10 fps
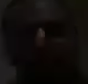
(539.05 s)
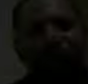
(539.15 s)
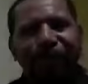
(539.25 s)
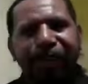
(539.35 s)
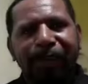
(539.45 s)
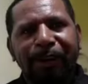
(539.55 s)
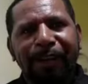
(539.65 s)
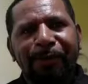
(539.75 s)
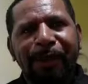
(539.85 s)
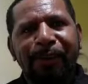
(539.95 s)
So
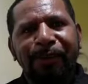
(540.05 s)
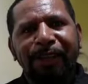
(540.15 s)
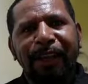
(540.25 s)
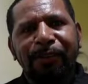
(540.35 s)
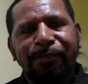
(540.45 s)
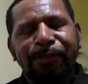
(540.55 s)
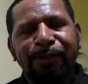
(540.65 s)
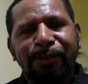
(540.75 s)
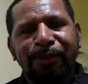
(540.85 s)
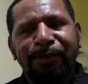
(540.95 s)
currently we are looking out
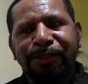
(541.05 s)
for